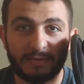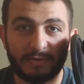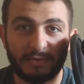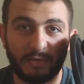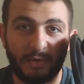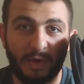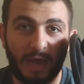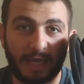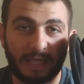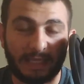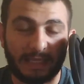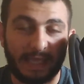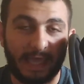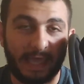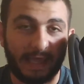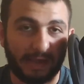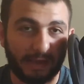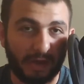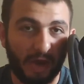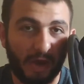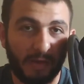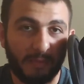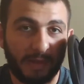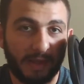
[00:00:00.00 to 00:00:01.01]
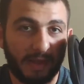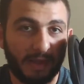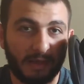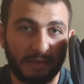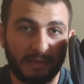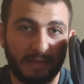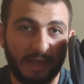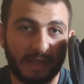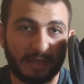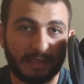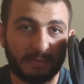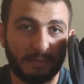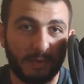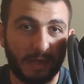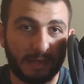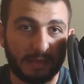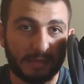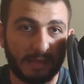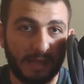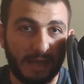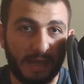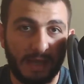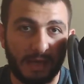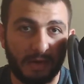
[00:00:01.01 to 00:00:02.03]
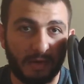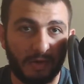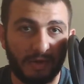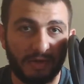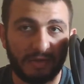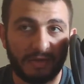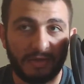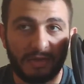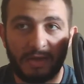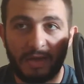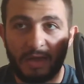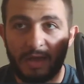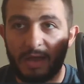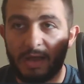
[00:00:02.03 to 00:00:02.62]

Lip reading: it, so I can't comment on the Xbox at all.